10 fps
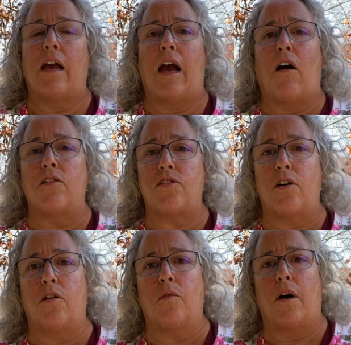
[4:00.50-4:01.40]

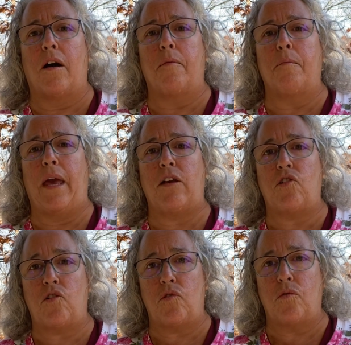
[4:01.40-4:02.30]
also make
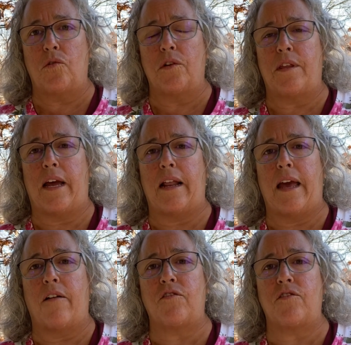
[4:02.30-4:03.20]
sure that
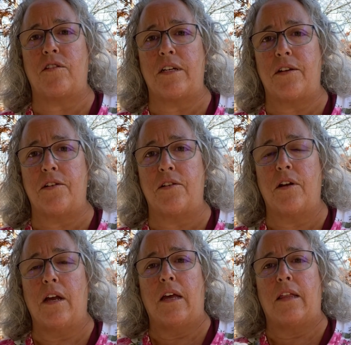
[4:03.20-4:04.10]
after
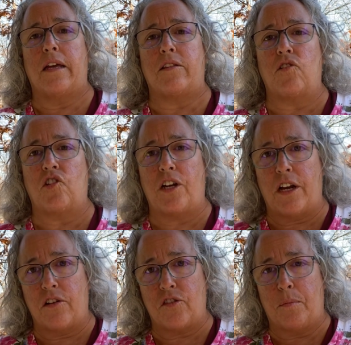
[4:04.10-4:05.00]
dinner that the
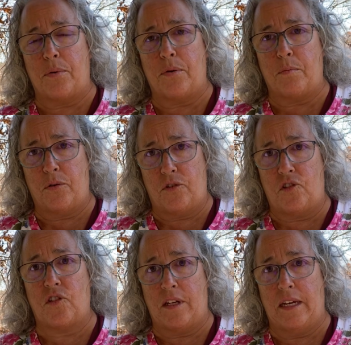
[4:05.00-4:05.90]
chairs are
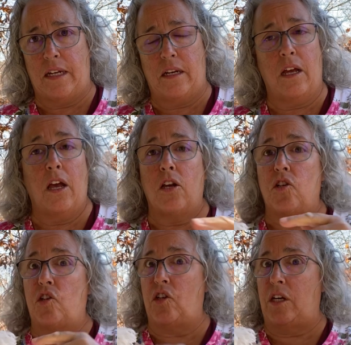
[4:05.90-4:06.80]
pushed in.
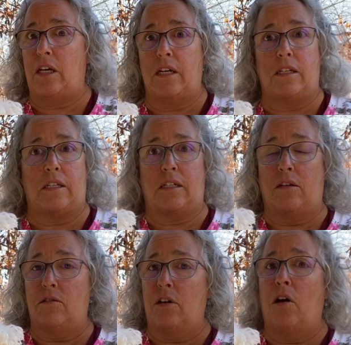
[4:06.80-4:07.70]
She is
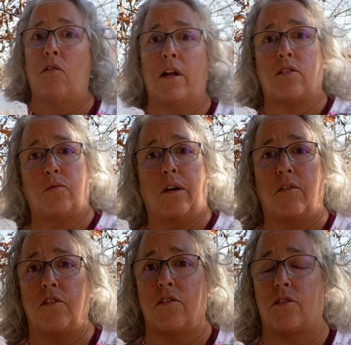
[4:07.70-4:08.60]
still known at
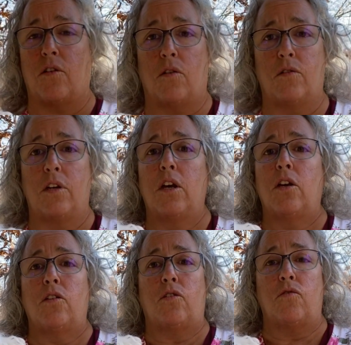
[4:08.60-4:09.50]
12 years old
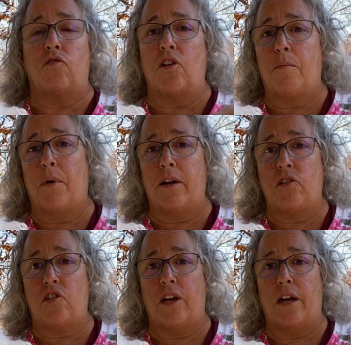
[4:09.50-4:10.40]
to jump on
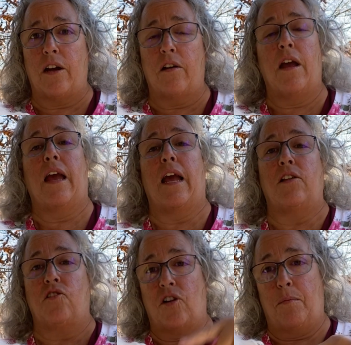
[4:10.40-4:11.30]
a chair
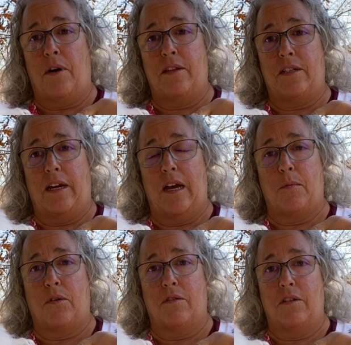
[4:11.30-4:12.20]
and jump on the
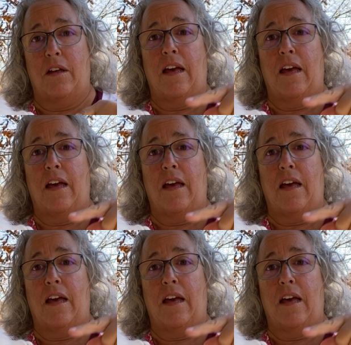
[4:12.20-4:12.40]
table